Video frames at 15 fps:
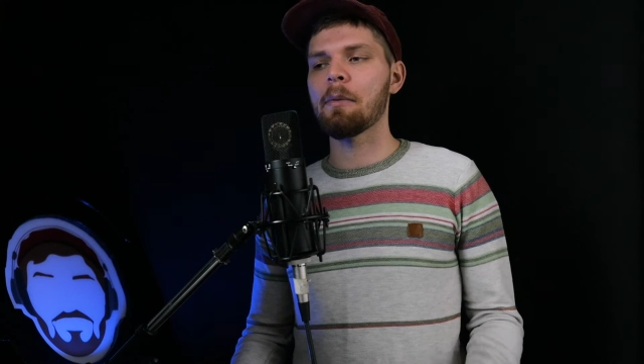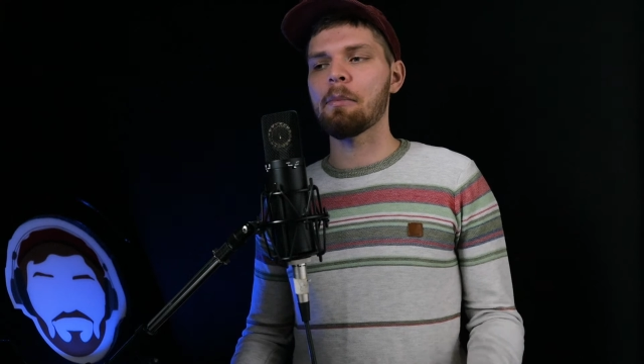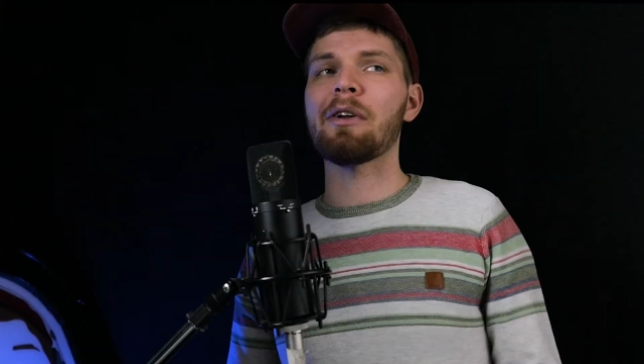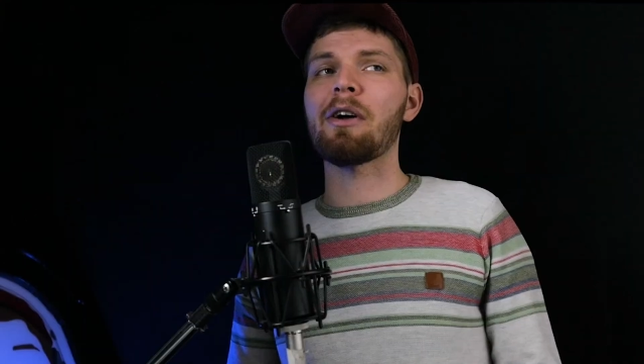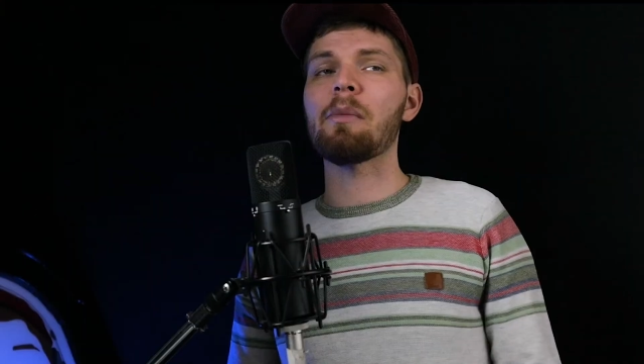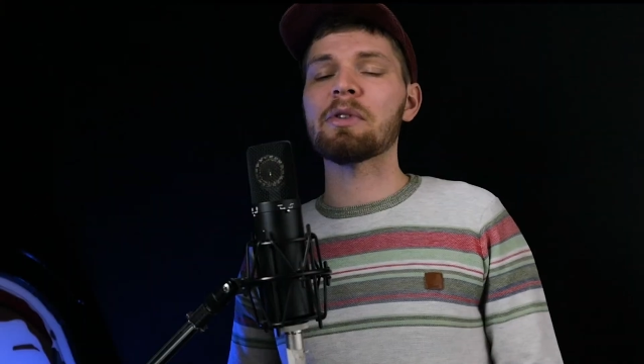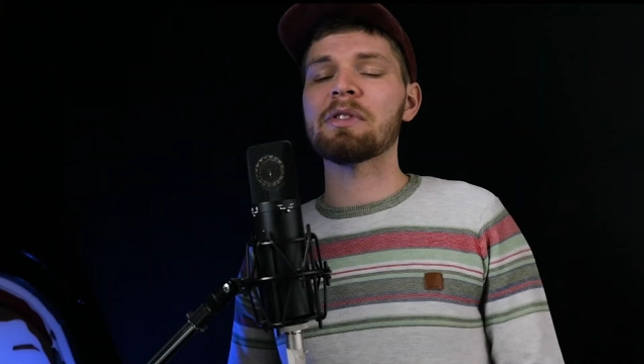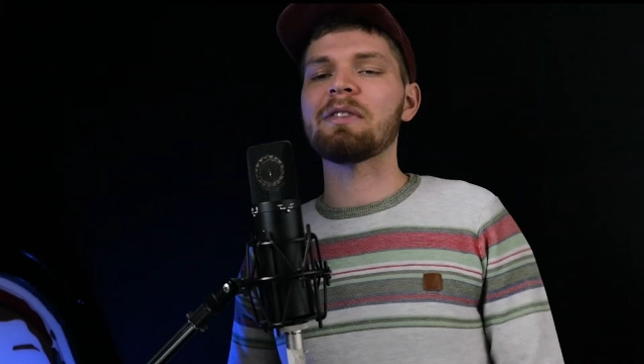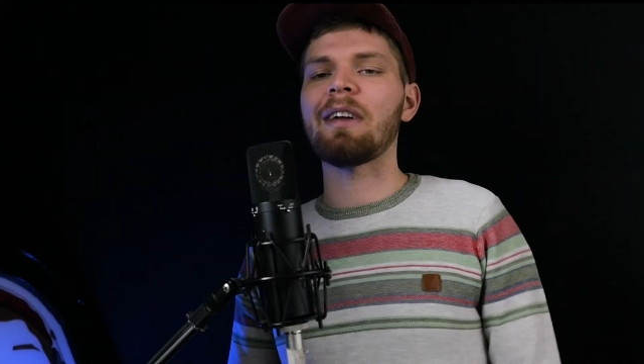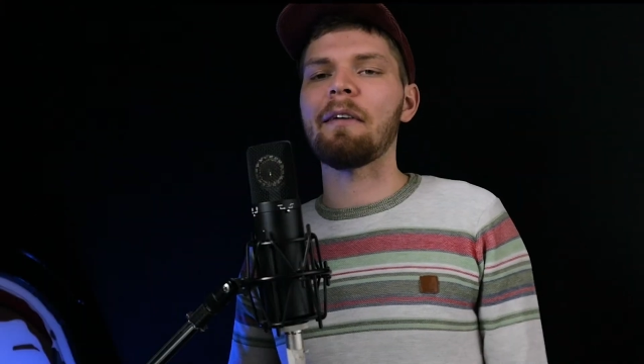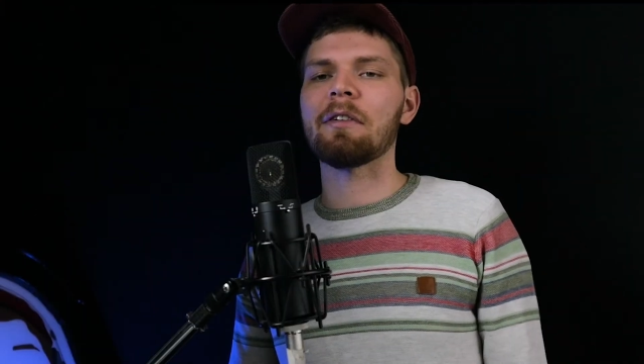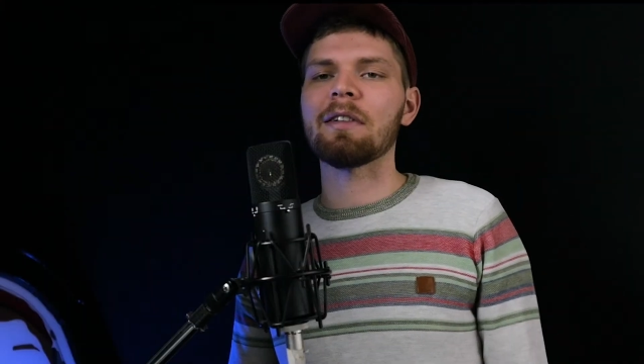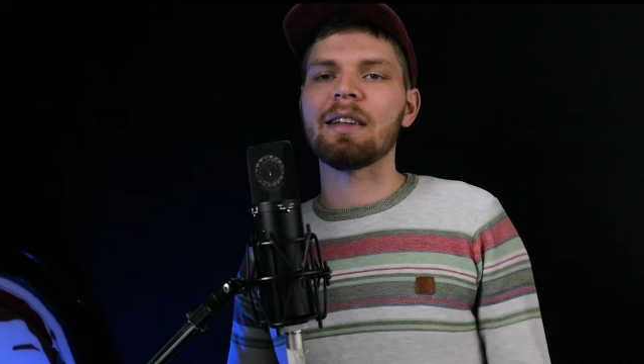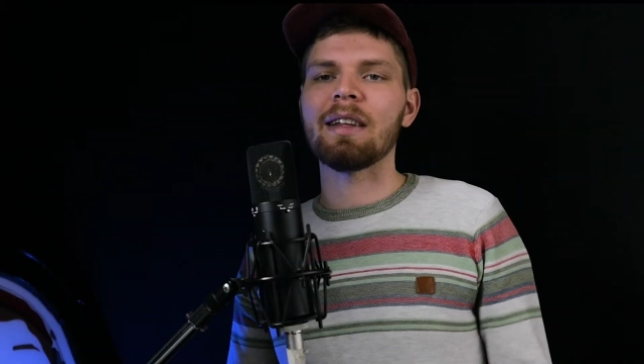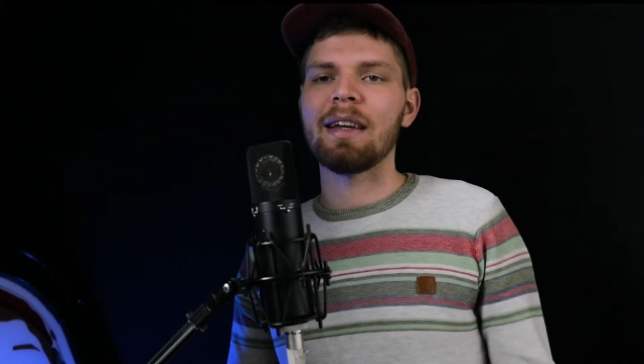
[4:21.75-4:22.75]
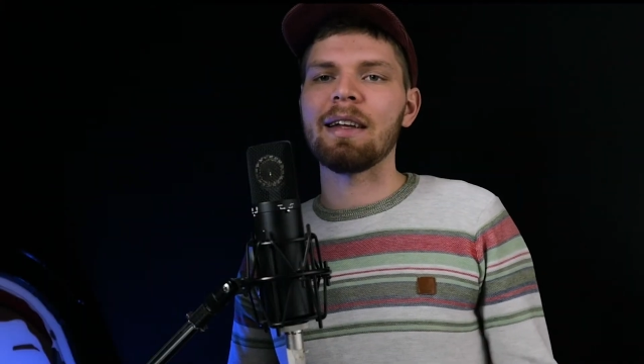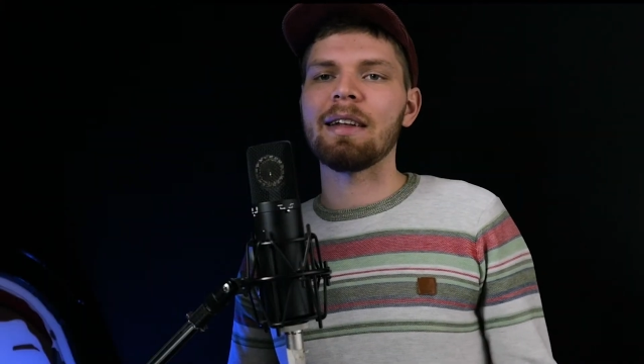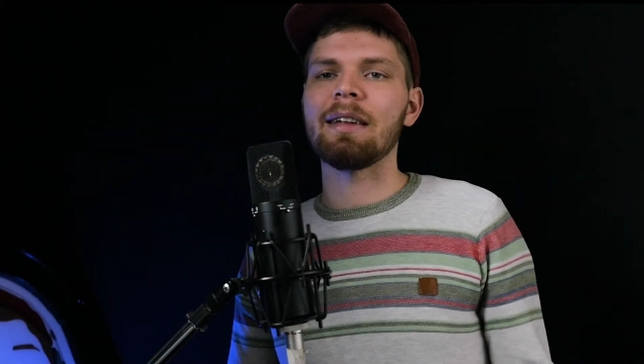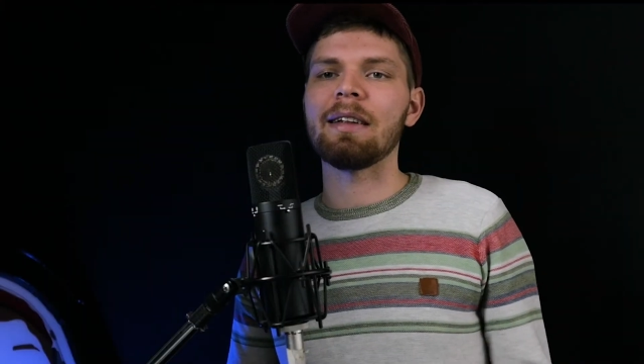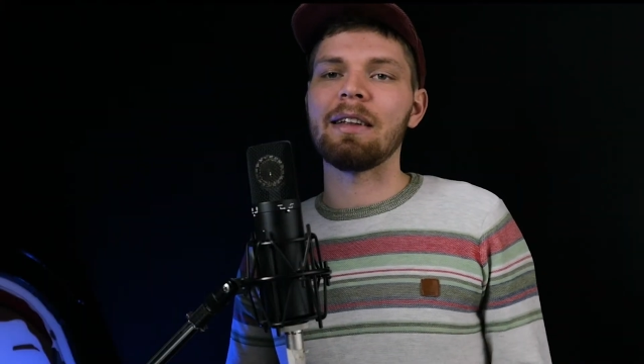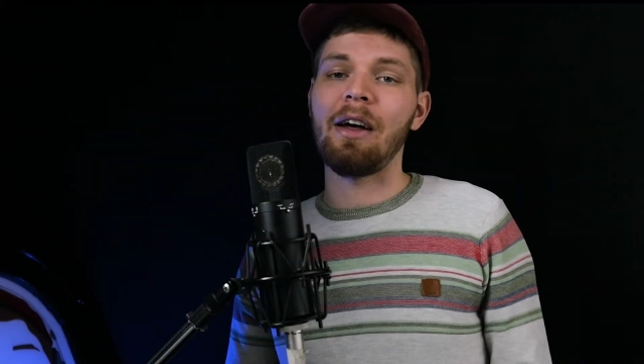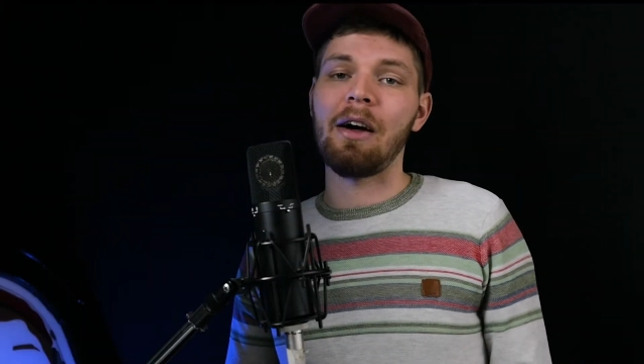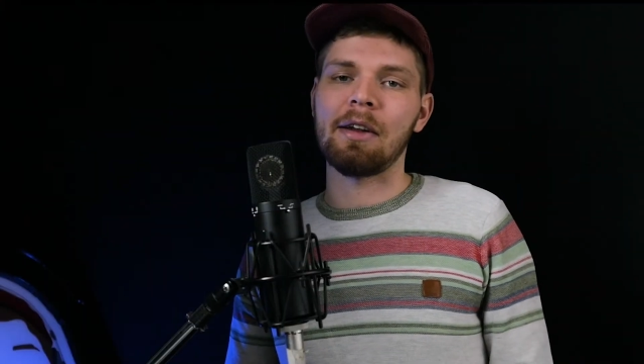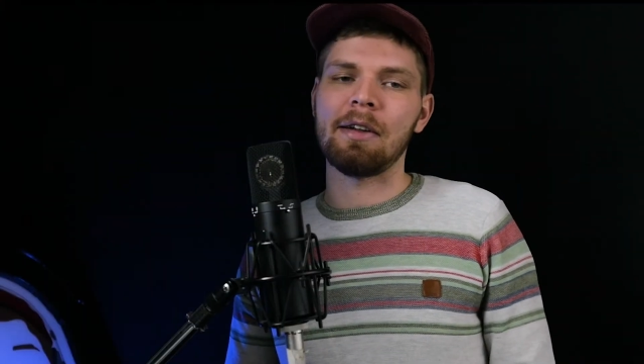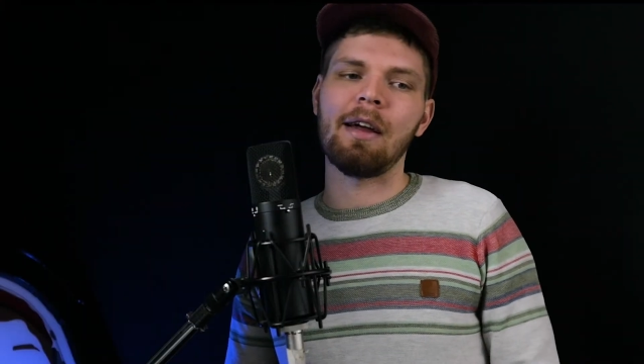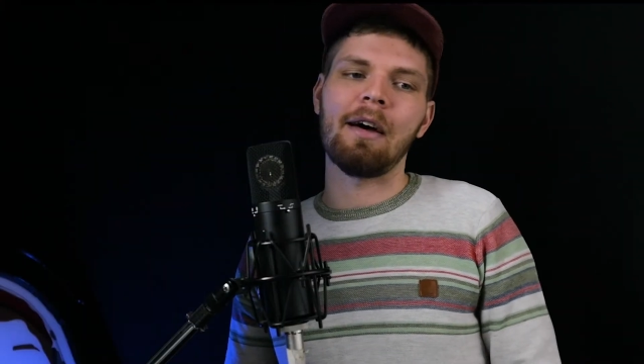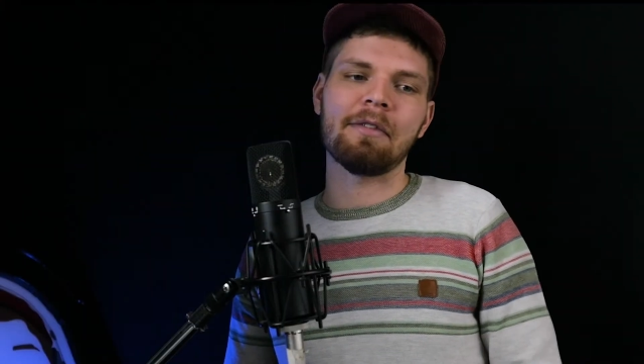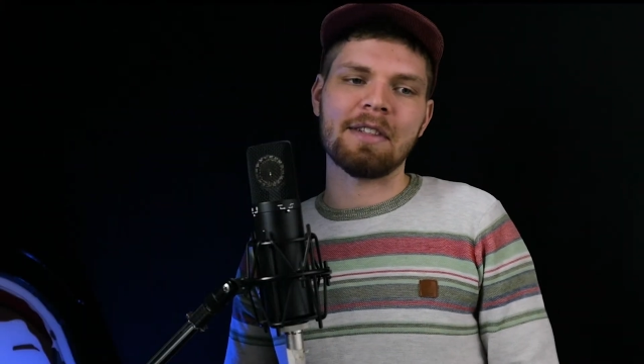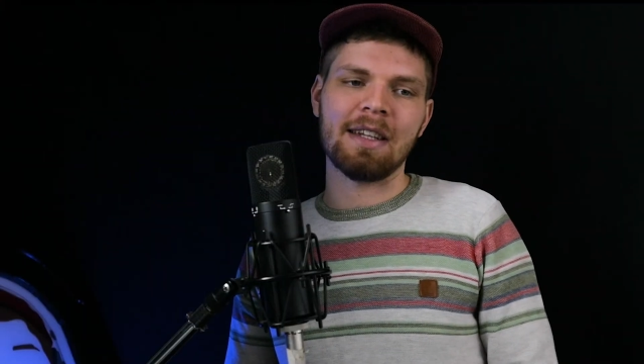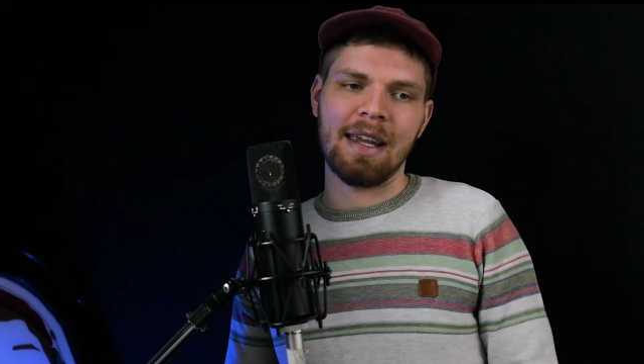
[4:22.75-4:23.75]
but almost definitely not enough